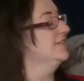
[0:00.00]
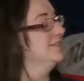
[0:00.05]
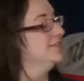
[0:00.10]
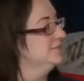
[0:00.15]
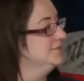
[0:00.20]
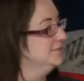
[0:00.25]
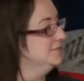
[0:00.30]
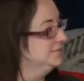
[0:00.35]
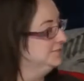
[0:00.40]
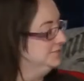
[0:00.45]

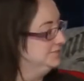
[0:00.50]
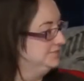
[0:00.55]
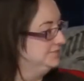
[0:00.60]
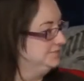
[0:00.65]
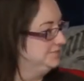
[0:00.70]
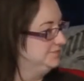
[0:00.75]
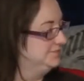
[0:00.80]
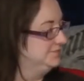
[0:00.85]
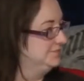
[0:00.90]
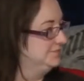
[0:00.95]

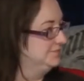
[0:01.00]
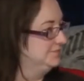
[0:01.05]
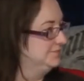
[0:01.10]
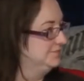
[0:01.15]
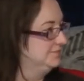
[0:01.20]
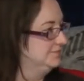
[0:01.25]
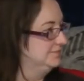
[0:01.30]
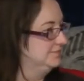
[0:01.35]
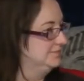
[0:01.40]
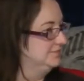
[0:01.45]

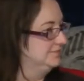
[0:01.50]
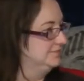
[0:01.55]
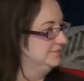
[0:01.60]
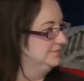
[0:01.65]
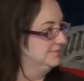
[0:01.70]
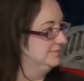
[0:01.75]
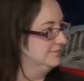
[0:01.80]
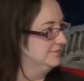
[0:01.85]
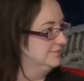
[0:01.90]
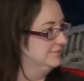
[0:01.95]

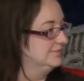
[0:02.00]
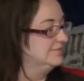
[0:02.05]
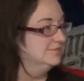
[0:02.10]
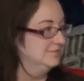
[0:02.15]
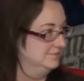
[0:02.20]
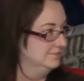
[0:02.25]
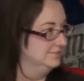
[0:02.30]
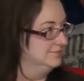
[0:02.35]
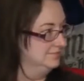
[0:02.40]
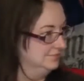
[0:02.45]

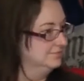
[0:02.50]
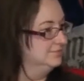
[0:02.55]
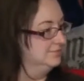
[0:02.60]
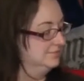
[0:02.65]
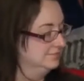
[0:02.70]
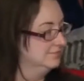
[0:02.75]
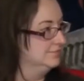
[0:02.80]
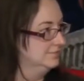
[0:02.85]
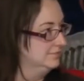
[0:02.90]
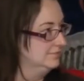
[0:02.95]

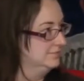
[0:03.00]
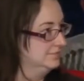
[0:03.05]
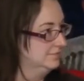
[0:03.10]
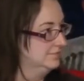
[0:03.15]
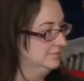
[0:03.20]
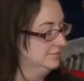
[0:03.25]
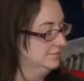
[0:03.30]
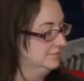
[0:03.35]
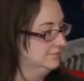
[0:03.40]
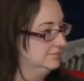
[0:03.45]

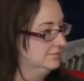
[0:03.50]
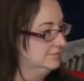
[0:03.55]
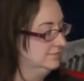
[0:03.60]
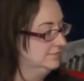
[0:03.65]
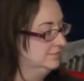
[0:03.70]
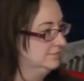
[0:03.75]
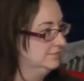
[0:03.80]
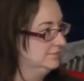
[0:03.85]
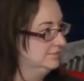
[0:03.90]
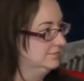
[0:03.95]

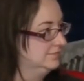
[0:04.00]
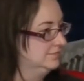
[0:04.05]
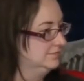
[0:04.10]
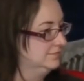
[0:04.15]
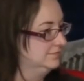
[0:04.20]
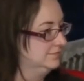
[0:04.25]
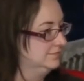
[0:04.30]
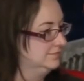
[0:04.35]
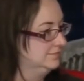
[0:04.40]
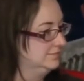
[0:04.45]

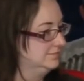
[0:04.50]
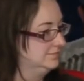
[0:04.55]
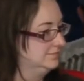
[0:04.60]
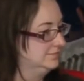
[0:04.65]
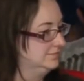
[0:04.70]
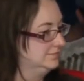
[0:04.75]
[no speech]